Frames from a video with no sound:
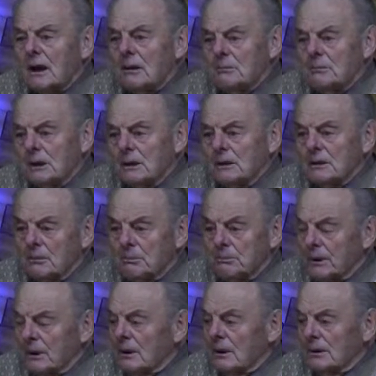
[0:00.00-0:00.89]
comment,
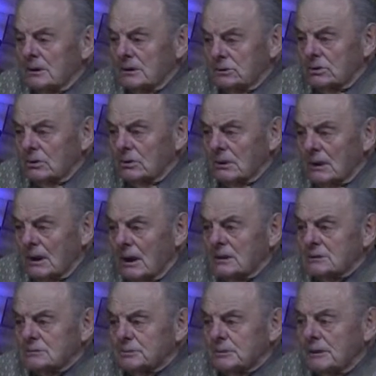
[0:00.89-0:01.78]
apparently to her
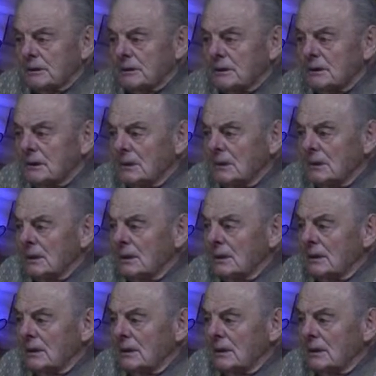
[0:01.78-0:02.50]
husband,